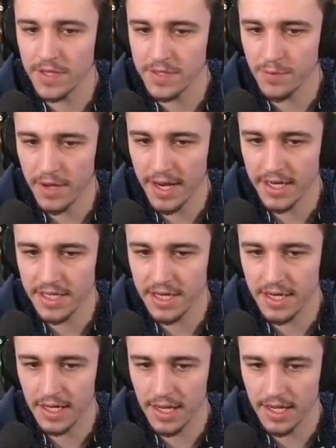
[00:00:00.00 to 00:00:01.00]
This one actually
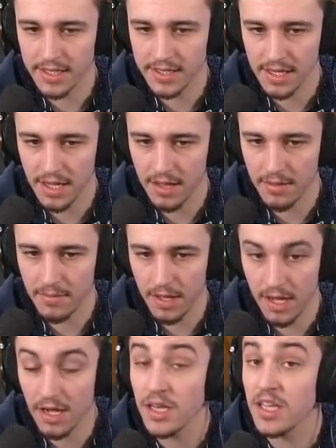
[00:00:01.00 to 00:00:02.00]
collects
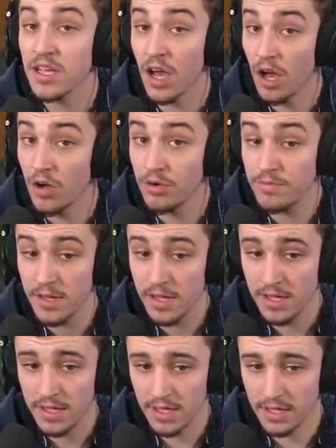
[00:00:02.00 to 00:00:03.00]
honeycomb
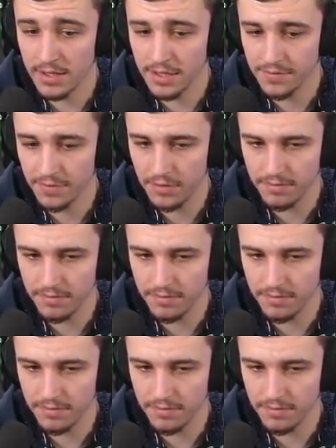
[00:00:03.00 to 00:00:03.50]
in this room.